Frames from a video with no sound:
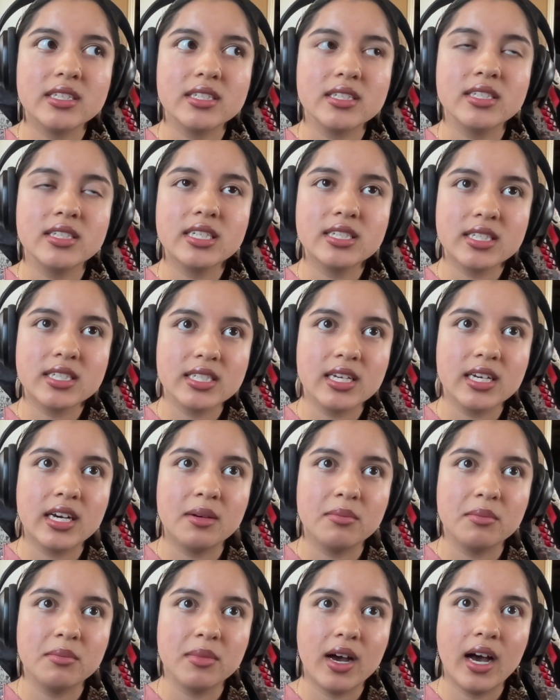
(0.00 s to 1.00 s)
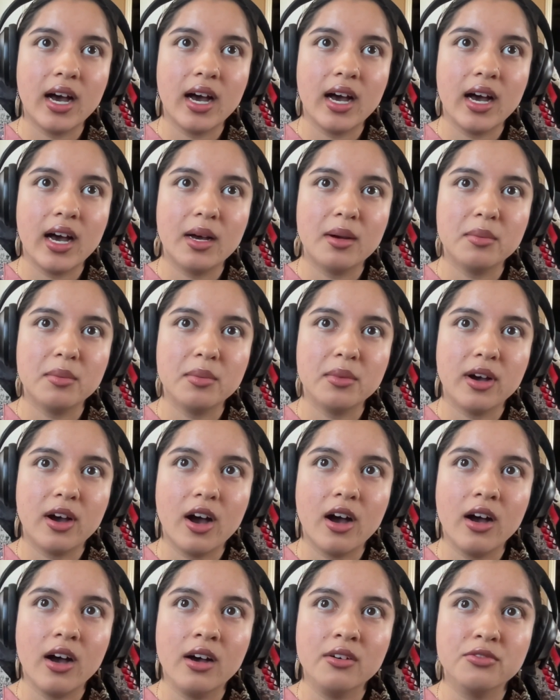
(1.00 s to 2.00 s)
system
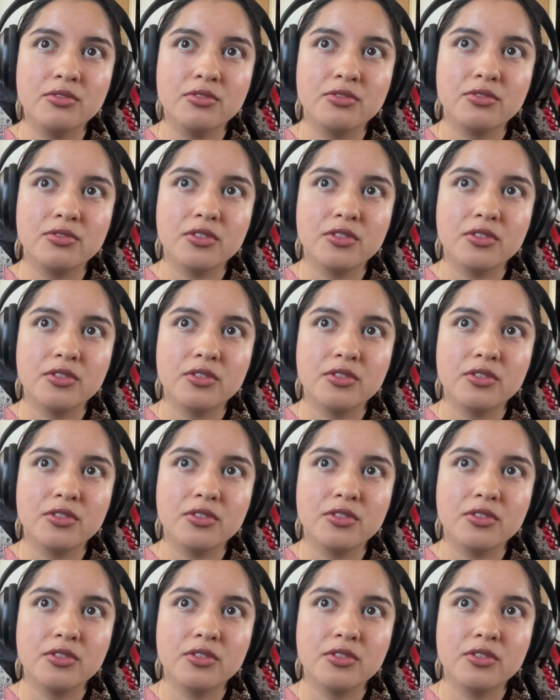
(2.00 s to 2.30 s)
of